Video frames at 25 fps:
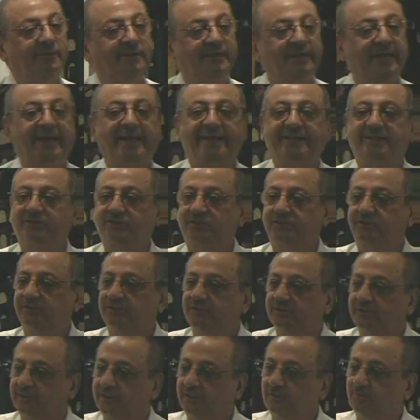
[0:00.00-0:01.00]
case
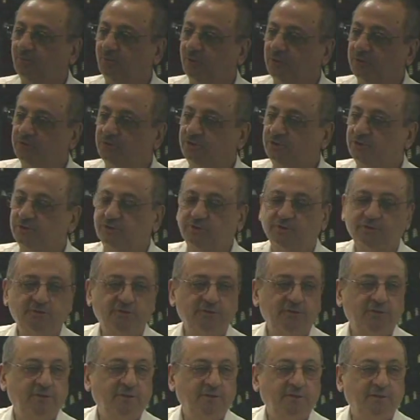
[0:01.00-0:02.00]
in which
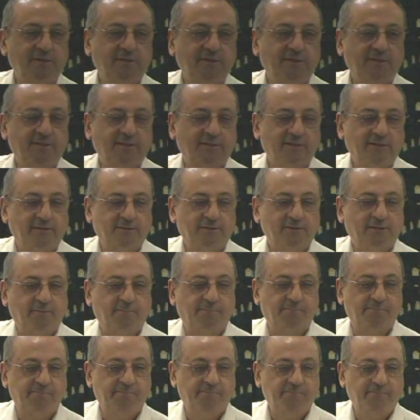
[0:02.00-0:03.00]
the
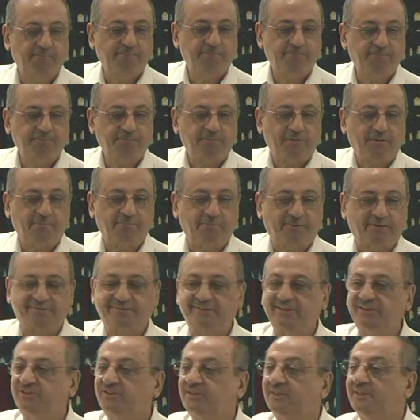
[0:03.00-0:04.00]

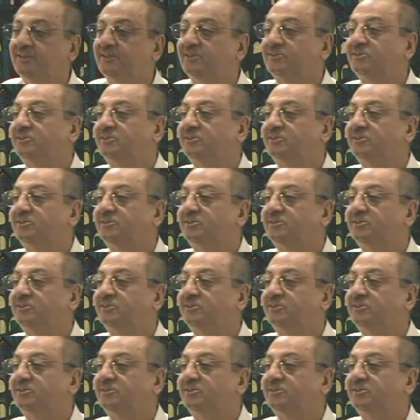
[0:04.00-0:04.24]
possession is